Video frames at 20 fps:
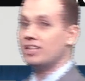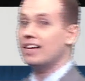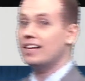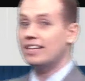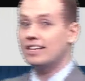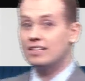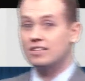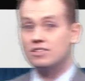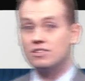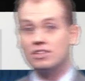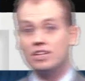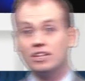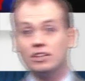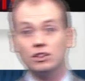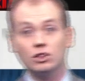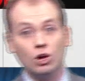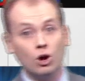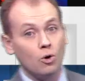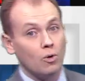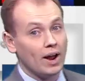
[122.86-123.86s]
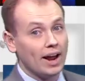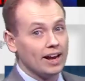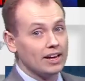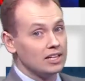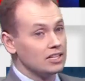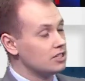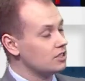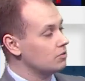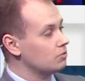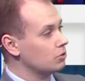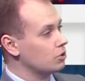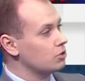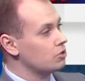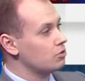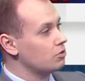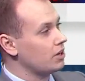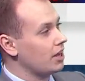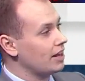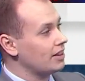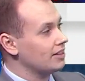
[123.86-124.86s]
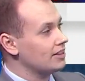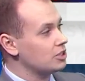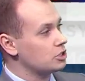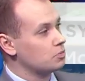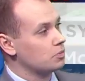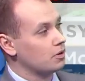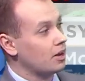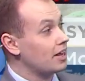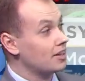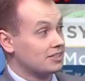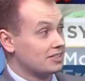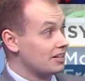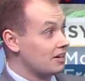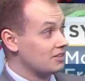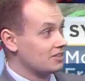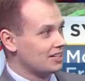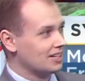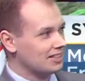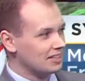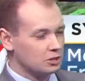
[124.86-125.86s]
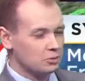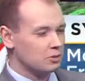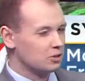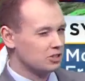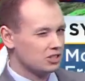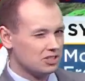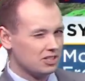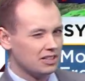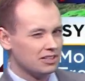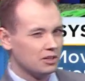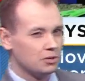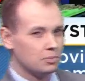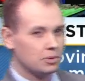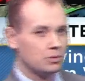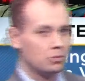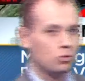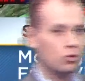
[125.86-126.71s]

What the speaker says: getting into the low 80s in Roanoke and Lynchburg and Southside. Lynchburg just a little bit